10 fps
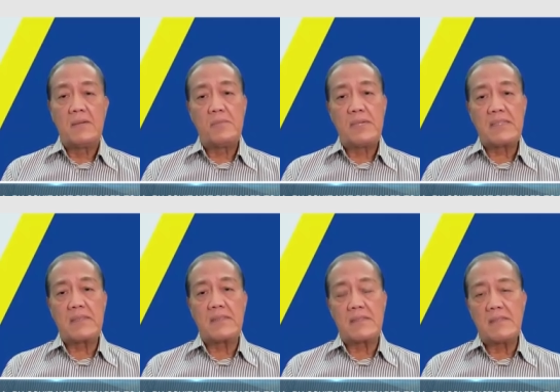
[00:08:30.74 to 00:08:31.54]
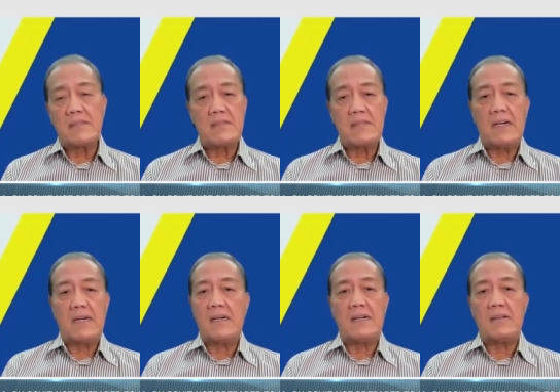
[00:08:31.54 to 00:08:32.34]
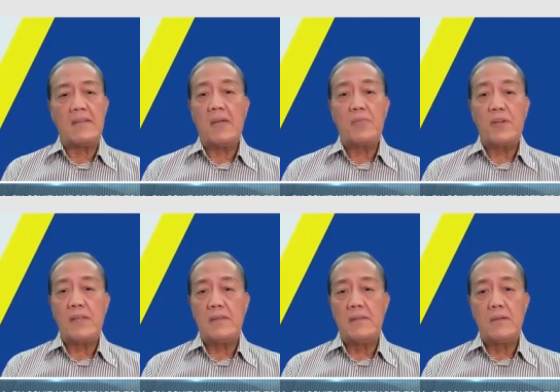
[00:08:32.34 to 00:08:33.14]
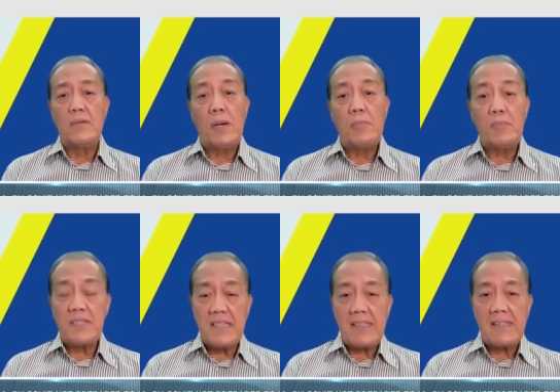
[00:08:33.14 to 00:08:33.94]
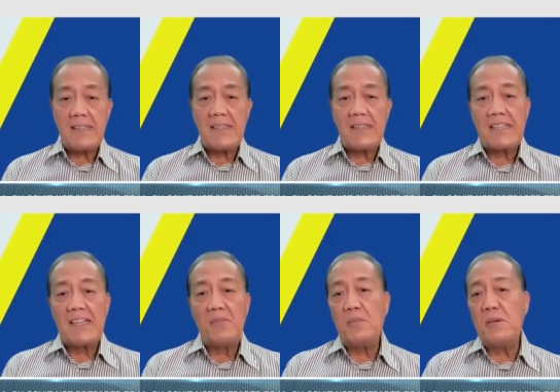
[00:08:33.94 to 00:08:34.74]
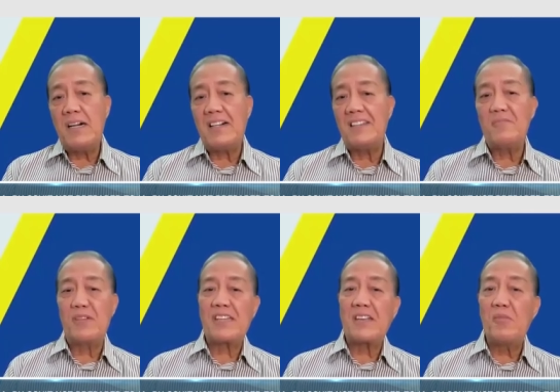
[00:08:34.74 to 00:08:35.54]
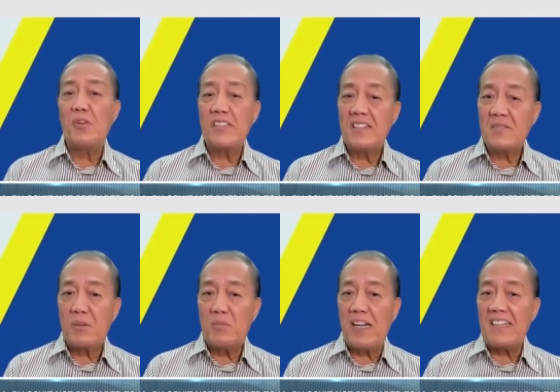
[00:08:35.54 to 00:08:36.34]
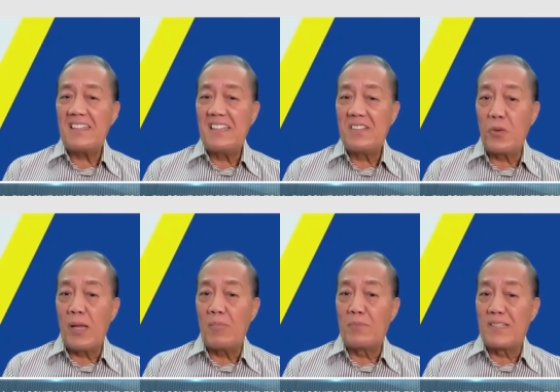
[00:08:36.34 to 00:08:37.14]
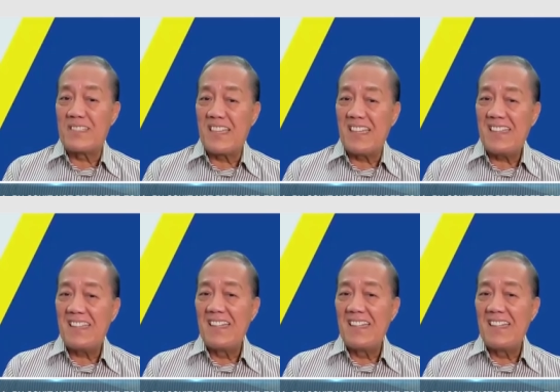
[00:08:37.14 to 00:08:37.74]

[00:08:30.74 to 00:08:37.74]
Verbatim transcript: But April one percent, kami yung mga brick and mortar yeah. 12%.